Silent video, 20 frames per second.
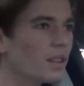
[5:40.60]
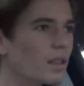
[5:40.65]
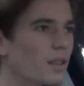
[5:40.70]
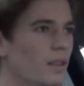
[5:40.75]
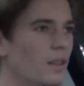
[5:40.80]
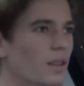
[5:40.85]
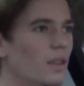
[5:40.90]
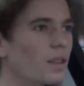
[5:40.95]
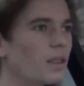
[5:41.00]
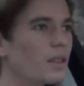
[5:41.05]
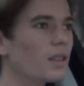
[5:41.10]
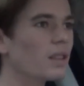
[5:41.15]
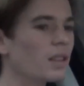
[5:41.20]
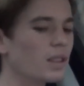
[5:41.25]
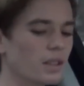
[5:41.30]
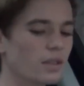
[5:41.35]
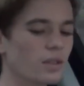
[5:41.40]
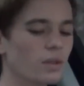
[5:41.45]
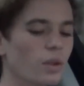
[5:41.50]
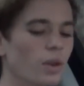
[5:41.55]
No. It's
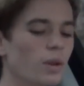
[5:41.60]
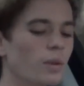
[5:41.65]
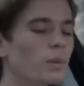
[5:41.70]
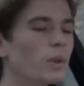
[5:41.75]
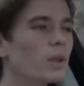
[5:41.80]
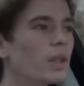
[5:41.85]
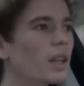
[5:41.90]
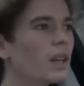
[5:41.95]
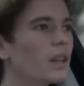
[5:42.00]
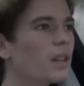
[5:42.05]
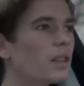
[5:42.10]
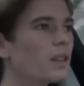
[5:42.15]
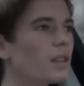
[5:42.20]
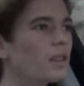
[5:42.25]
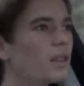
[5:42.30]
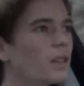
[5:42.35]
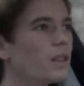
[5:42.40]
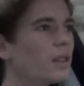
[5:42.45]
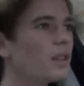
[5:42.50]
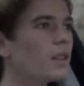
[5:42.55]
normal. You can
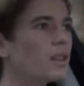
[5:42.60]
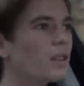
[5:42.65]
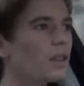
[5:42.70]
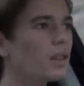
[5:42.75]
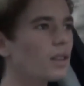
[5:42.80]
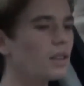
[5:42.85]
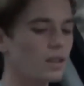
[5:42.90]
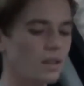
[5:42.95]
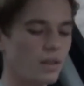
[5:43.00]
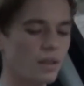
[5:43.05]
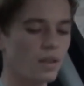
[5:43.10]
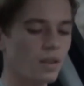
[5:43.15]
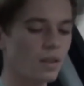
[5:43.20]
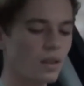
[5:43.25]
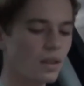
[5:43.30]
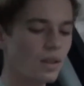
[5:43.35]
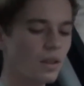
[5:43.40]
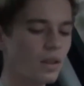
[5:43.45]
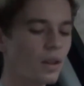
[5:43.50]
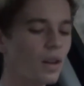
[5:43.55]
put a manual
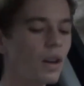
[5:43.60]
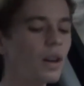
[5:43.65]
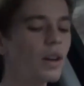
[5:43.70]
with the...